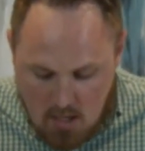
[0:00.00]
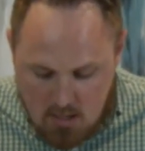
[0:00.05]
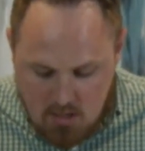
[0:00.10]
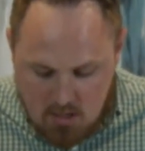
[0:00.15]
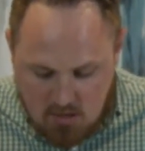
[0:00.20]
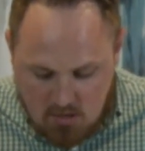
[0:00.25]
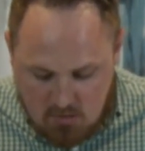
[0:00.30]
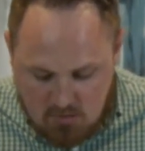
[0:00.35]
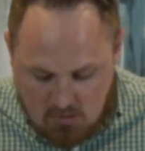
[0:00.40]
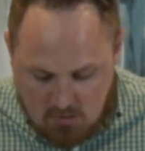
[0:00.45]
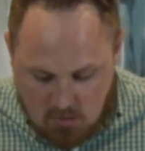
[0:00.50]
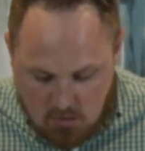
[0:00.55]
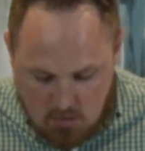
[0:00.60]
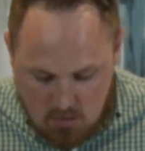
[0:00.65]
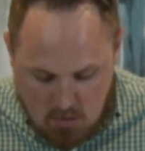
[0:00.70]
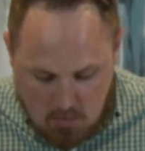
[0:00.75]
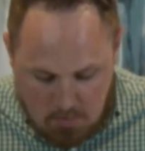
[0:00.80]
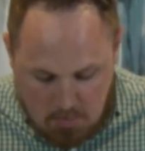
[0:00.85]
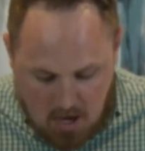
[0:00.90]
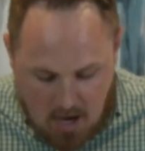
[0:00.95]
to
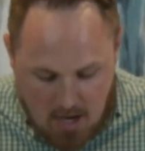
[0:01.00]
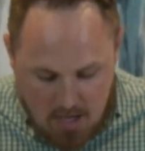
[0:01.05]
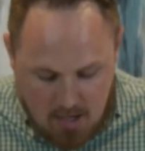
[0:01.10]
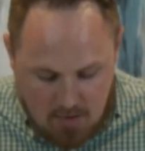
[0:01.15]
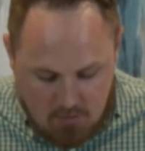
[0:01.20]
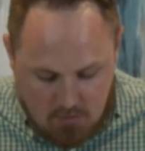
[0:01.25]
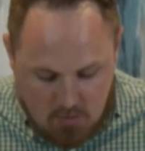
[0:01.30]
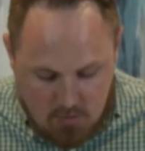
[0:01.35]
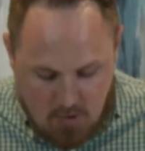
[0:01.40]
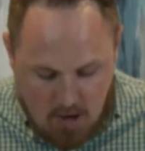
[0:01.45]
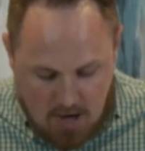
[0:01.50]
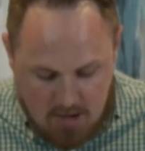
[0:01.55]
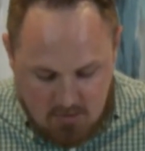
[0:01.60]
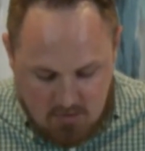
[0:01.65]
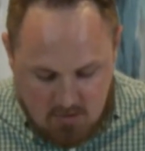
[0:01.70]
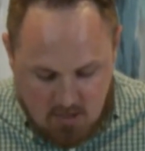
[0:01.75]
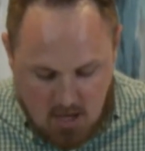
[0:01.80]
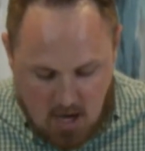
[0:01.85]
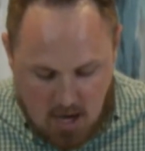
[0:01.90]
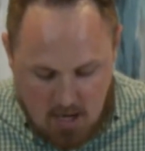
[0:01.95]
discern the body of
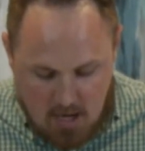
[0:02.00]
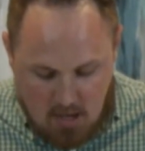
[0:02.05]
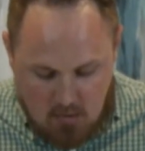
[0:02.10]
Christ God